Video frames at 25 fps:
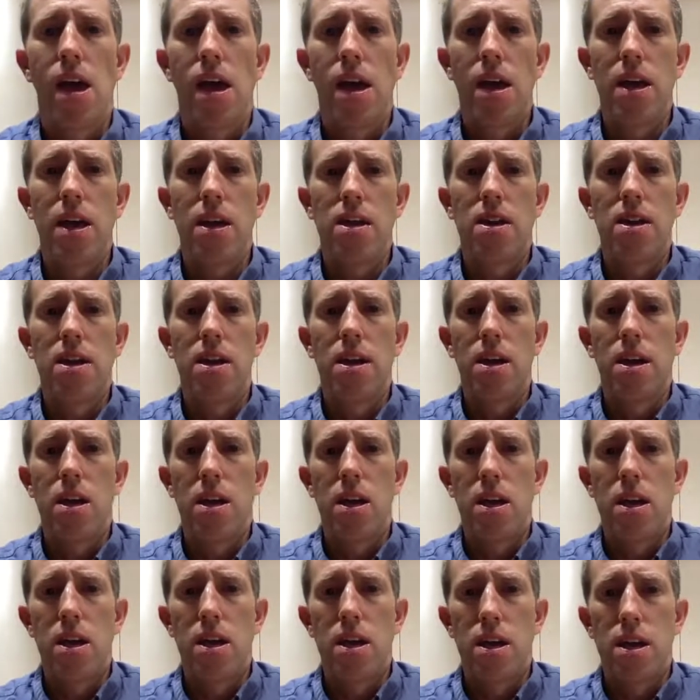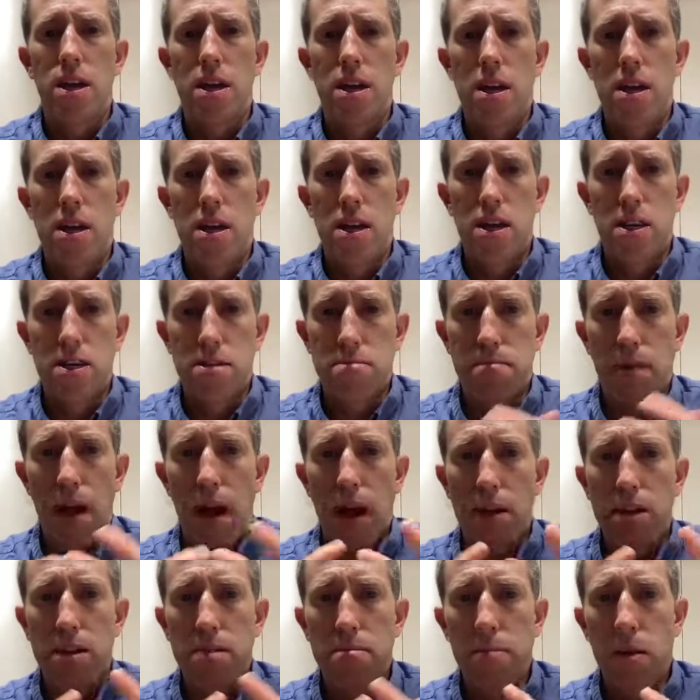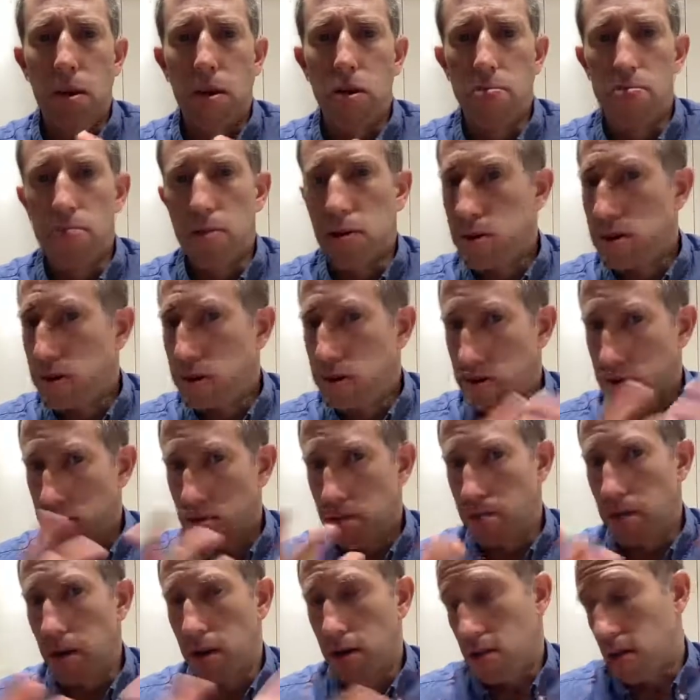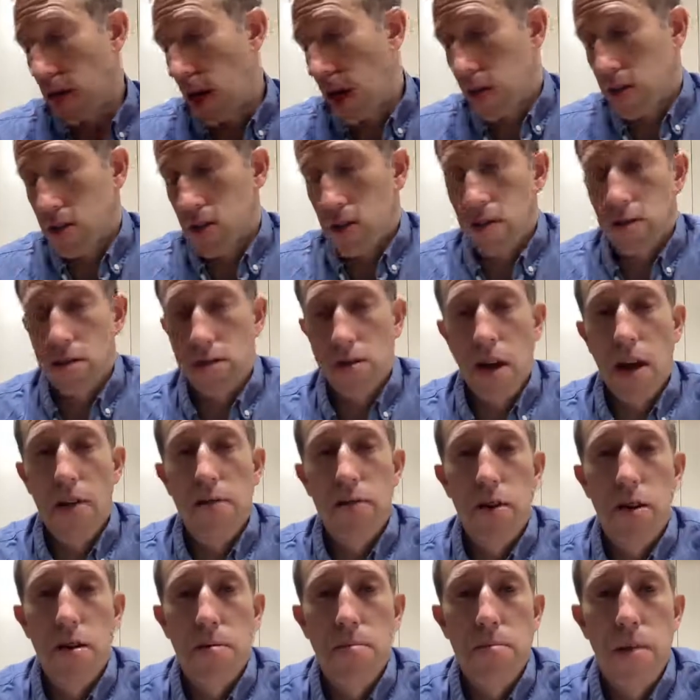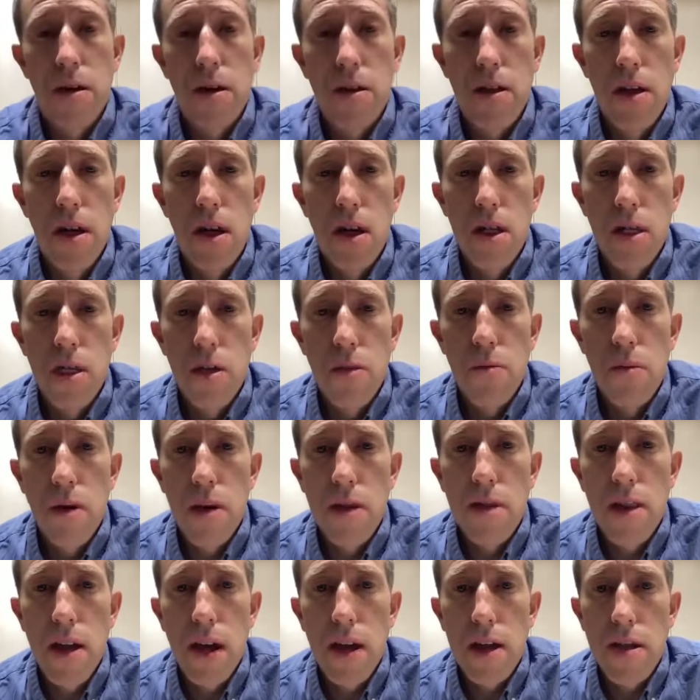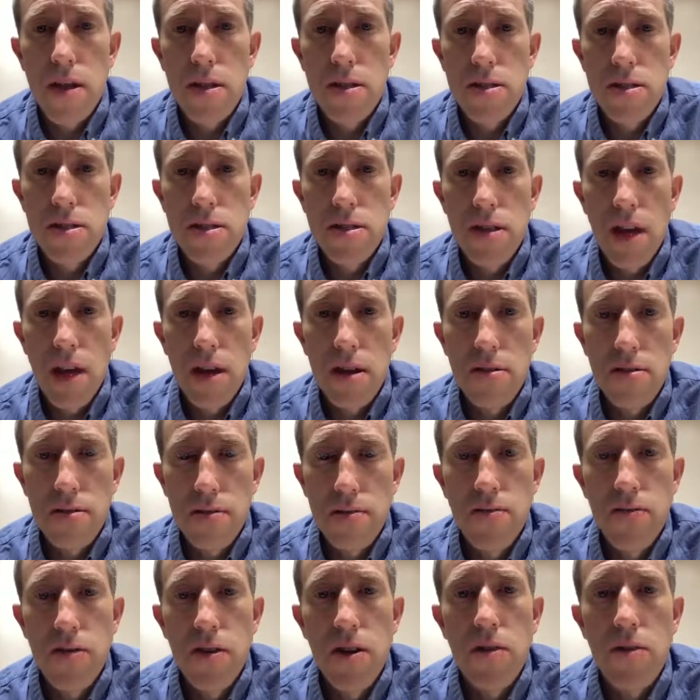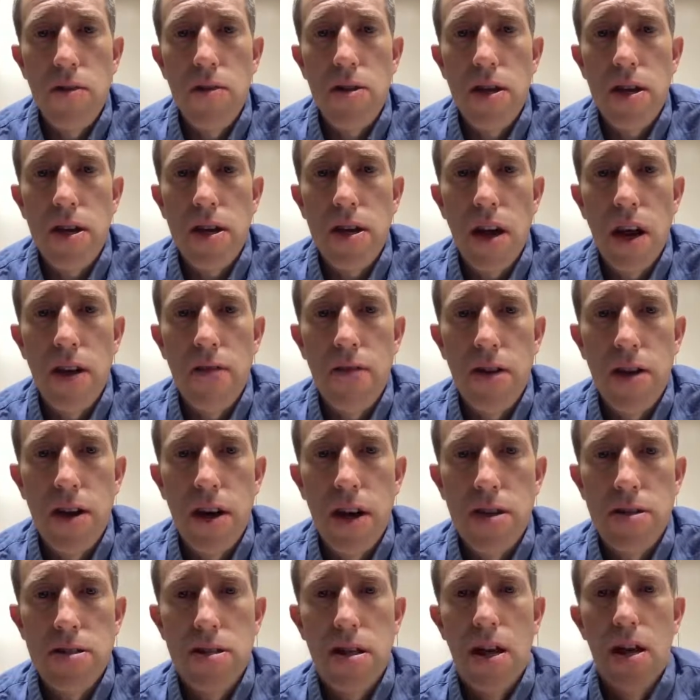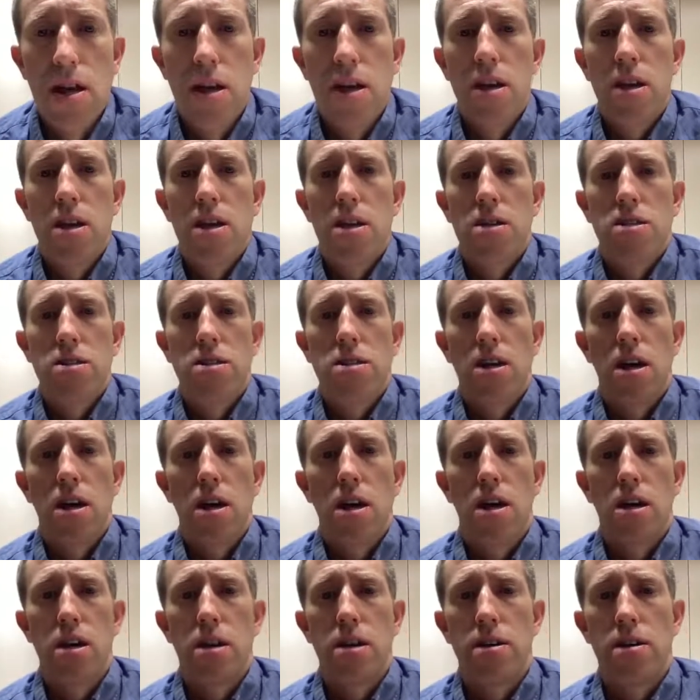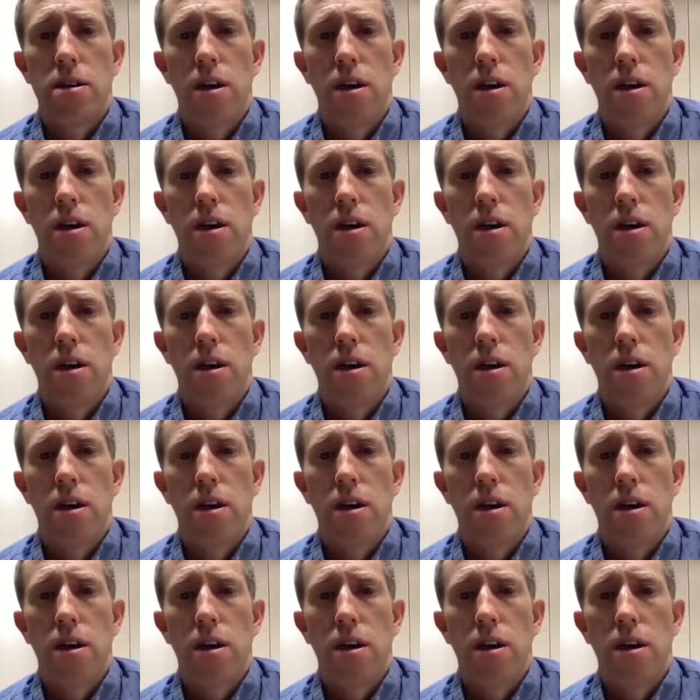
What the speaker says: In his magnum opus, among actually several, but the one that is frequently covered as the